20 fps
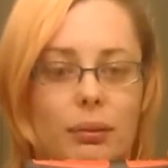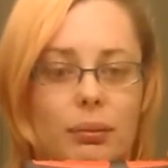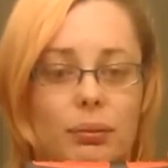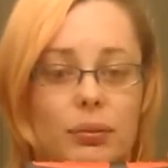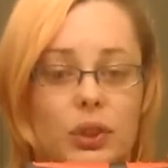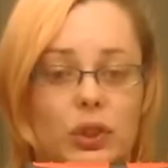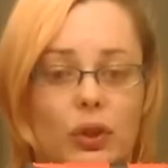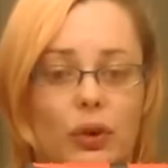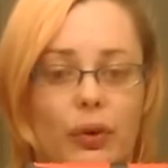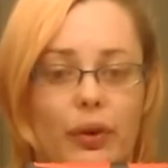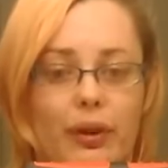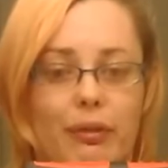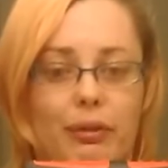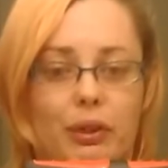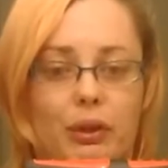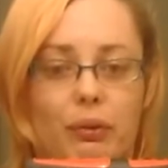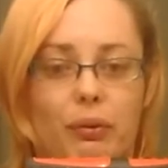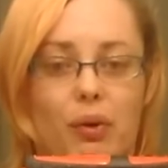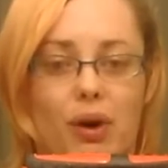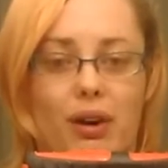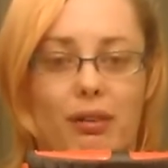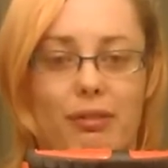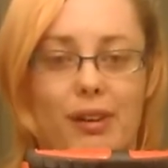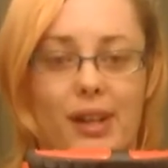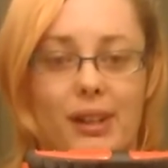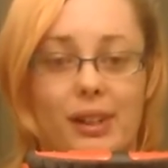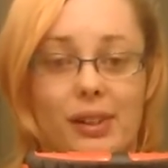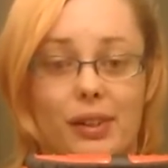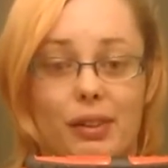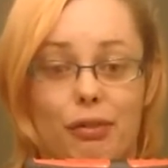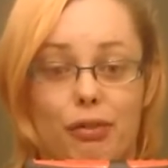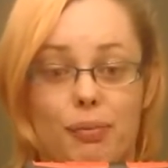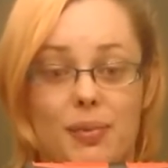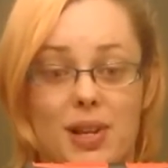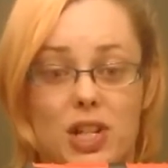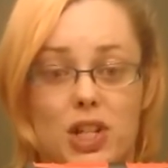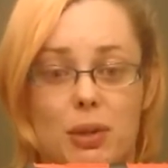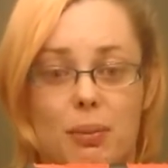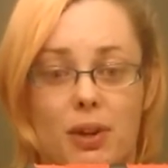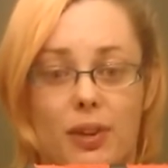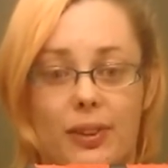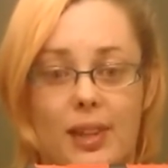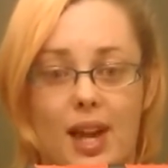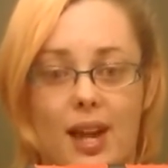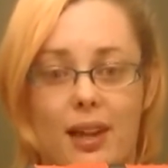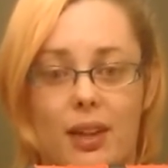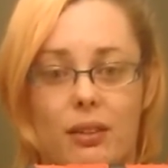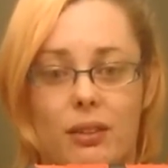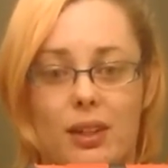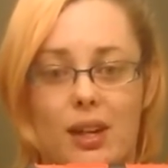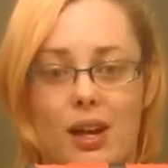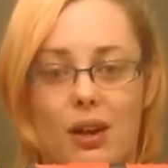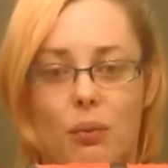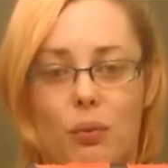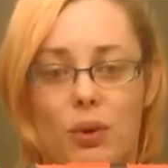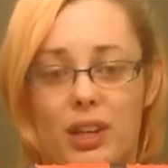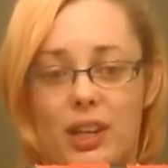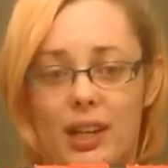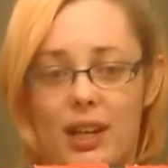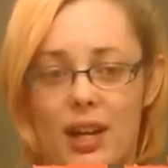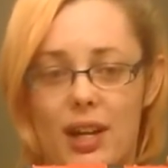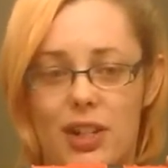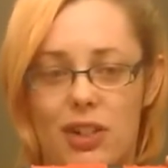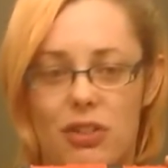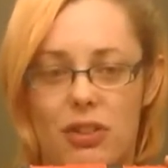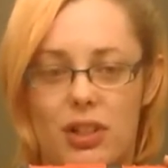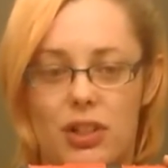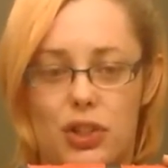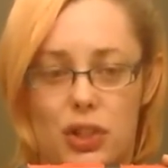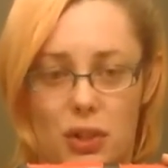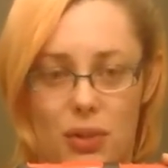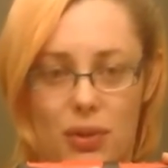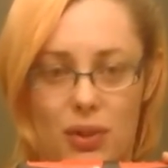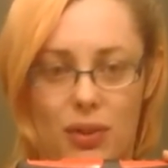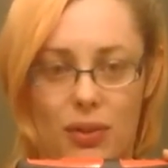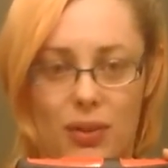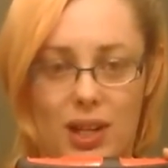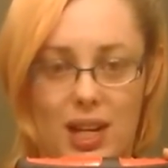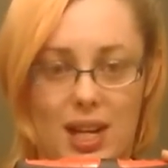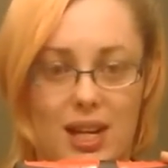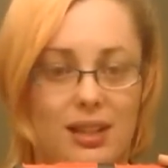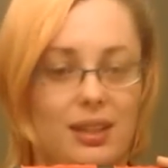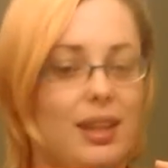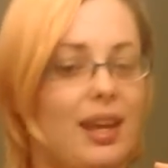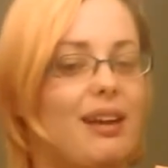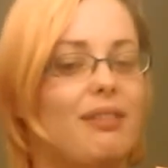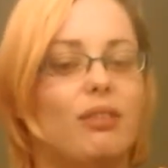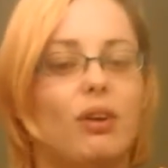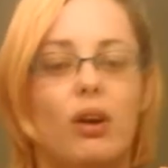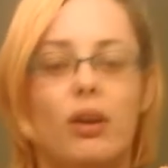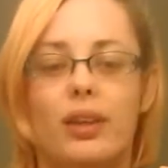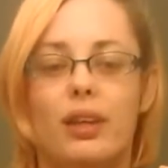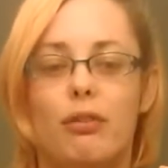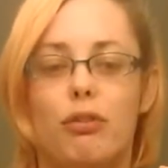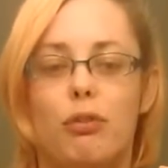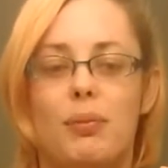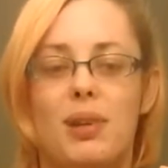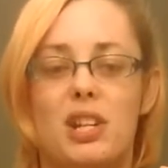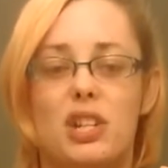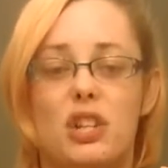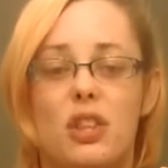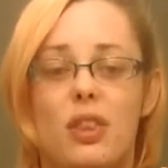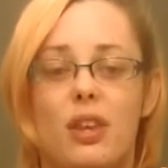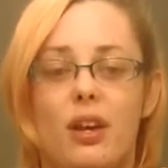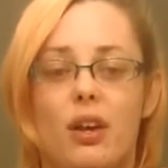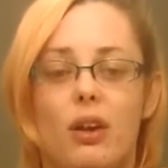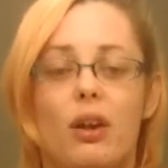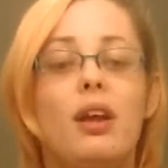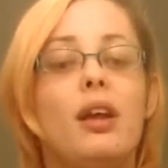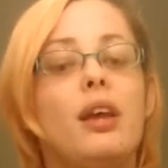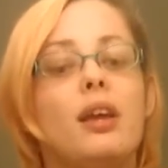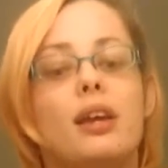So if you want to find out information about that, you dial 1-800-2-DONATE. They have all the information there.